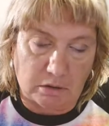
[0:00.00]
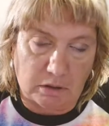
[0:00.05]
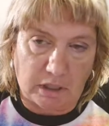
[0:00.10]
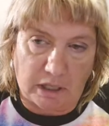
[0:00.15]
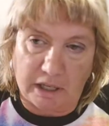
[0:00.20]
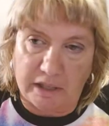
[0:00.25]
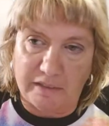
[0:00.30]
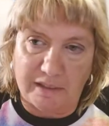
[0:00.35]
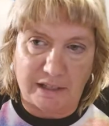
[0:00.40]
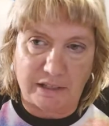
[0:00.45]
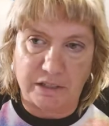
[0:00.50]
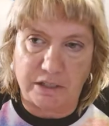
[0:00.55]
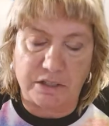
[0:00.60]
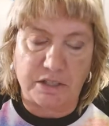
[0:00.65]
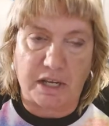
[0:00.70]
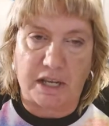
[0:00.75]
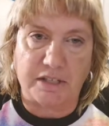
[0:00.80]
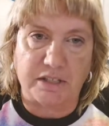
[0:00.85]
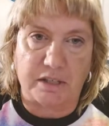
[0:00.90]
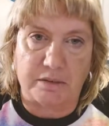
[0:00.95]
Okay. That
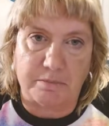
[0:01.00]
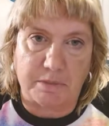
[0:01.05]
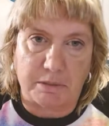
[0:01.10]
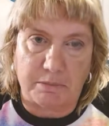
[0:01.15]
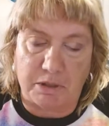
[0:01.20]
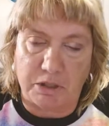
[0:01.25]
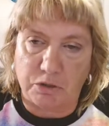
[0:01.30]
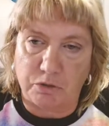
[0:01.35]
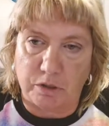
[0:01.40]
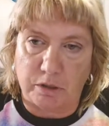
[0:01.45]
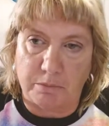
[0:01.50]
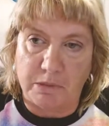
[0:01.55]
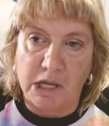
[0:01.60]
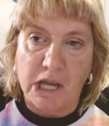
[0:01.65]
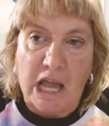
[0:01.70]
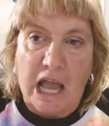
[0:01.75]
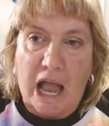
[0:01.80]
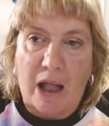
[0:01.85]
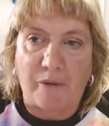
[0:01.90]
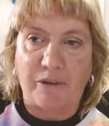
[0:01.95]
just takes up too much room.
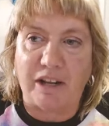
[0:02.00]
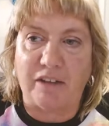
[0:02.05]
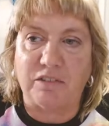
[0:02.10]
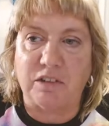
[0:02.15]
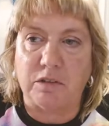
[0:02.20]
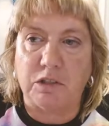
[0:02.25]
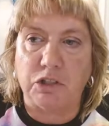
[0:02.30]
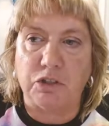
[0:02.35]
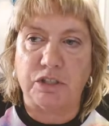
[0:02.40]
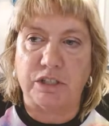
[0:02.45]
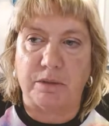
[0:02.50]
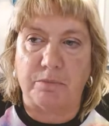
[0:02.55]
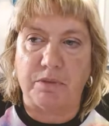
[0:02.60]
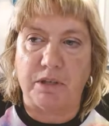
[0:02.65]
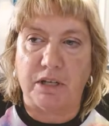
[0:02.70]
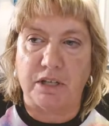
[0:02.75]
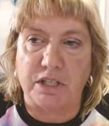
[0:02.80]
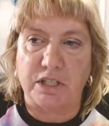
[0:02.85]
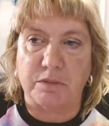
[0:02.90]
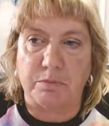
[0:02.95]
I would have to do
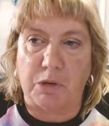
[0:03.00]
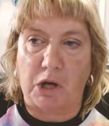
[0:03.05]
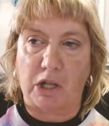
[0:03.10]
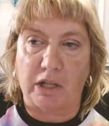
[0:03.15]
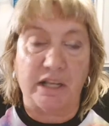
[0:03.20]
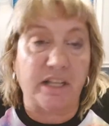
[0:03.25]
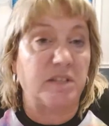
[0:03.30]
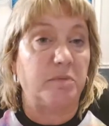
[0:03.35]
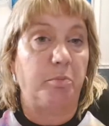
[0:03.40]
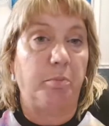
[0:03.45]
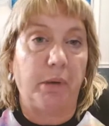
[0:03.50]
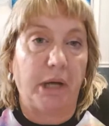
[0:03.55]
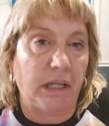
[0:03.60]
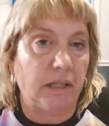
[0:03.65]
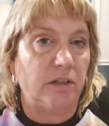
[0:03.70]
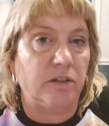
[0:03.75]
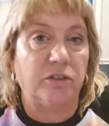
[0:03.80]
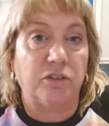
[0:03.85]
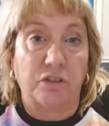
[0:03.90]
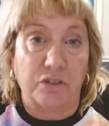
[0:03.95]
something as small as
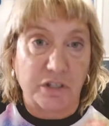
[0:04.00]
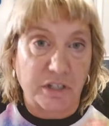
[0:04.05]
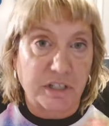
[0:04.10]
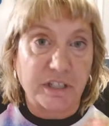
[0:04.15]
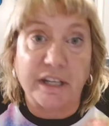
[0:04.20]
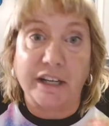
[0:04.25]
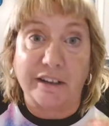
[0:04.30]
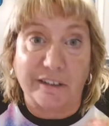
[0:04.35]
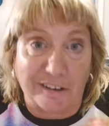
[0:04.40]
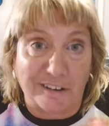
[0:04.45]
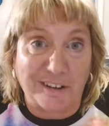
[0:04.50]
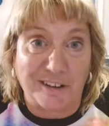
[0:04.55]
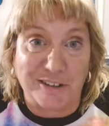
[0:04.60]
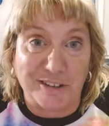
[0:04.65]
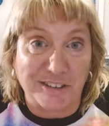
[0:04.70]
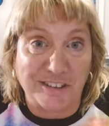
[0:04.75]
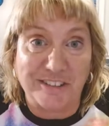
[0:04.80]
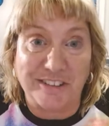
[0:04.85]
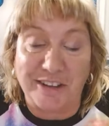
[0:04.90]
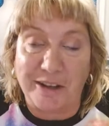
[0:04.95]
buttons or
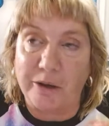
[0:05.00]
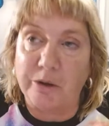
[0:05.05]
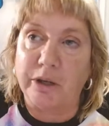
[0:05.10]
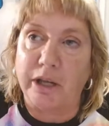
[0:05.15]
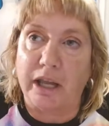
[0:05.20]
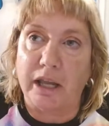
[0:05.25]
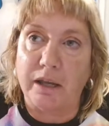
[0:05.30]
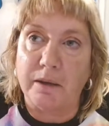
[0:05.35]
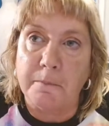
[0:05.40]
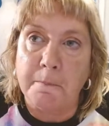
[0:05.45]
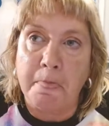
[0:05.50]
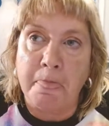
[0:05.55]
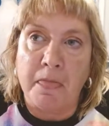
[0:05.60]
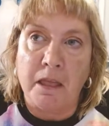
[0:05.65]
stickers. Okay.